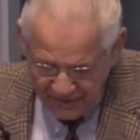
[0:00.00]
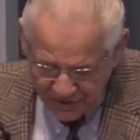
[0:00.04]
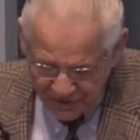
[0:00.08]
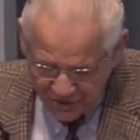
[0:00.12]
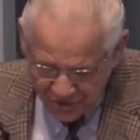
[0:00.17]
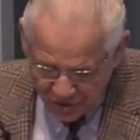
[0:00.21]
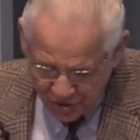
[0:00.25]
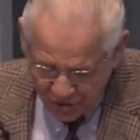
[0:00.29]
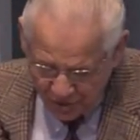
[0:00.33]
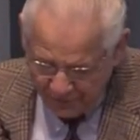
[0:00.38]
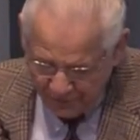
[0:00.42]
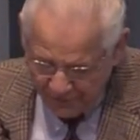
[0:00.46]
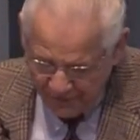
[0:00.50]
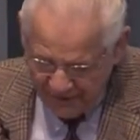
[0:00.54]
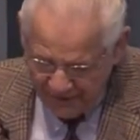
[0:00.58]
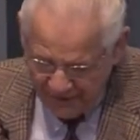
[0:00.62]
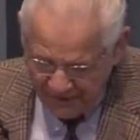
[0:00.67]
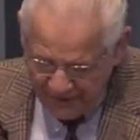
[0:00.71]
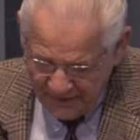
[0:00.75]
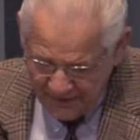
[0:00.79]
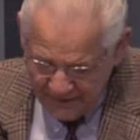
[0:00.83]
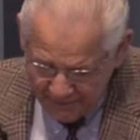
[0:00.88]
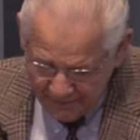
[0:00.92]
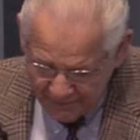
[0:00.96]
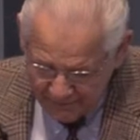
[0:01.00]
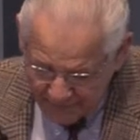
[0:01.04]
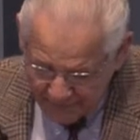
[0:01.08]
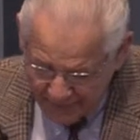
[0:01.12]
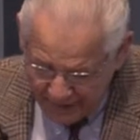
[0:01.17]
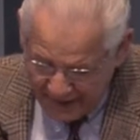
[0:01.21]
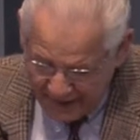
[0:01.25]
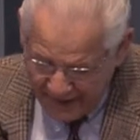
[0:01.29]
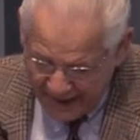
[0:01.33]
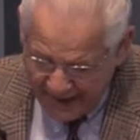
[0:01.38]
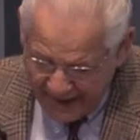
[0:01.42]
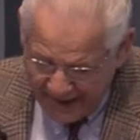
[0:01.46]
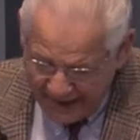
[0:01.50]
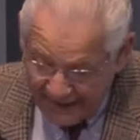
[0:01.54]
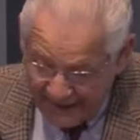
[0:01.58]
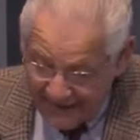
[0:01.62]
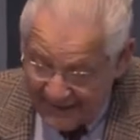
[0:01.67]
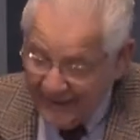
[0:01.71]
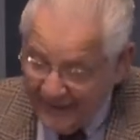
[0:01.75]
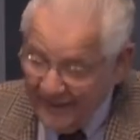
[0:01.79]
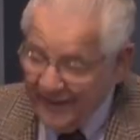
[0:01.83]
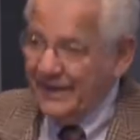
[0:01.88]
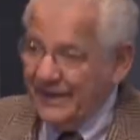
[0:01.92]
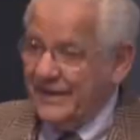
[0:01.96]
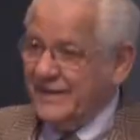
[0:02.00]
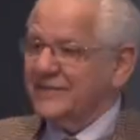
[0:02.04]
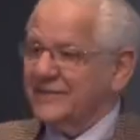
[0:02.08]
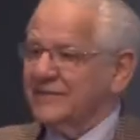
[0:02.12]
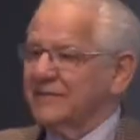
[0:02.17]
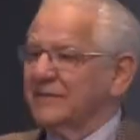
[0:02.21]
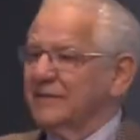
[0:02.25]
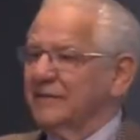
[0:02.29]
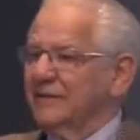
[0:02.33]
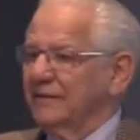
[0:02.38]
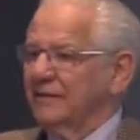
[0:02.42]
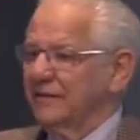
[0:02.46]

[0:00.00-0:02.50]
interpreted by it.